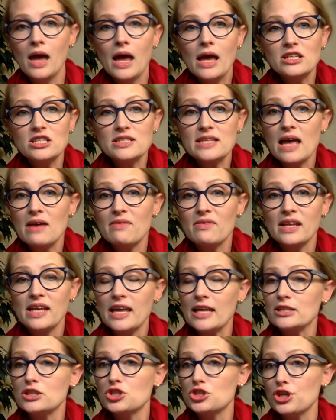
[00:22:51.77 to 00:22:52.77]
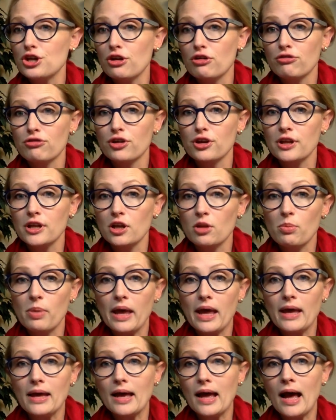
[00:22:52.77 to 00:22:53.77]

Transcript: just having the kids chill for a little bit.